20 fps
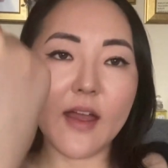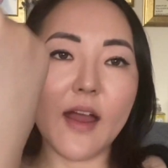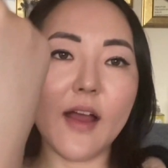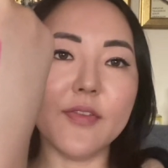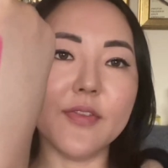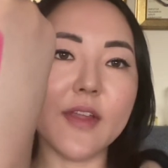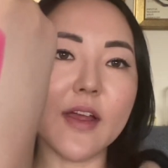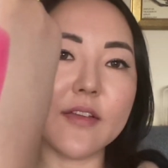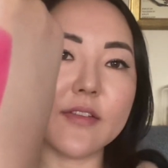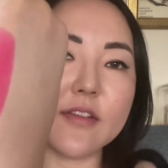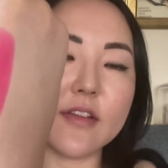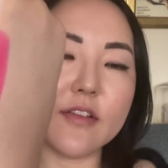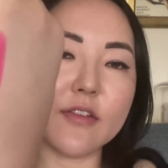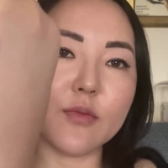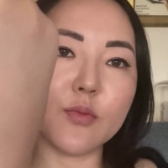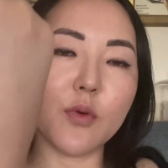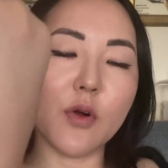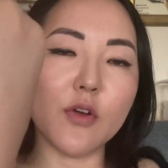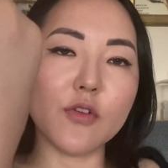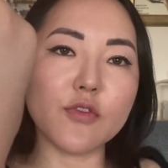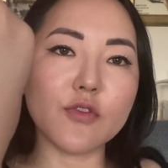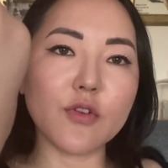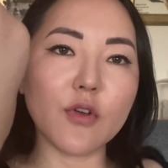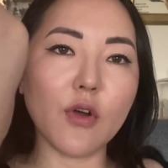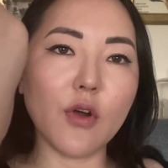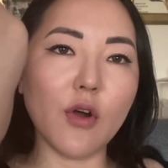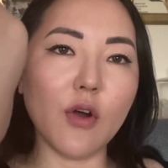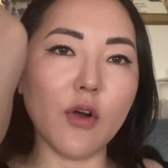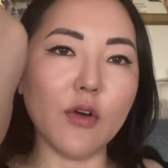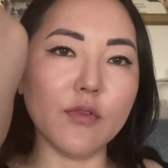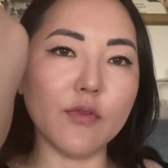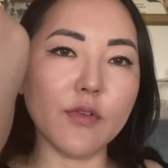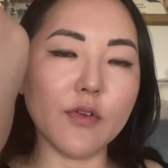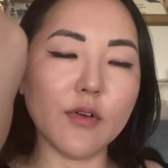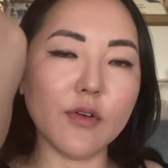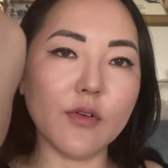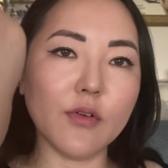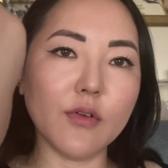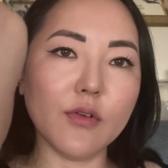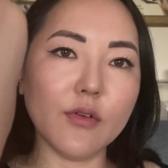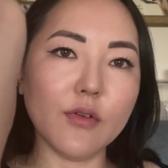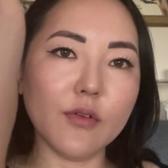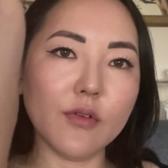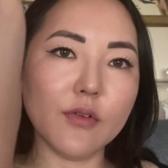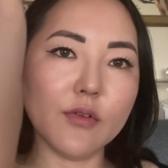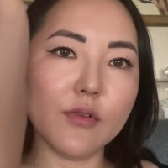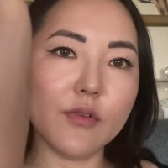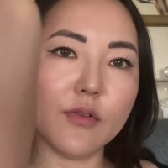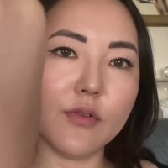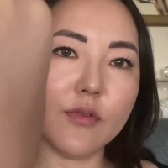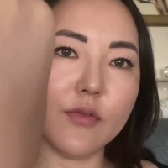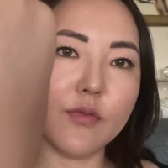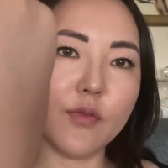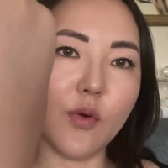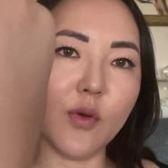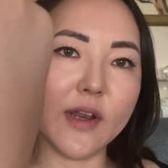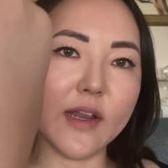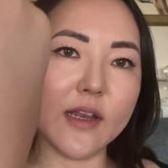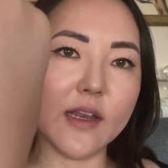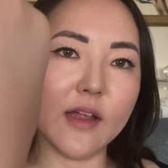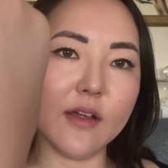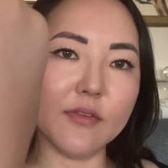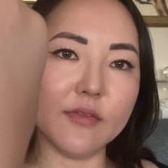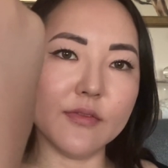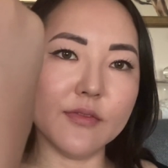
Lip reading: And that's the swatch of Fall in Love.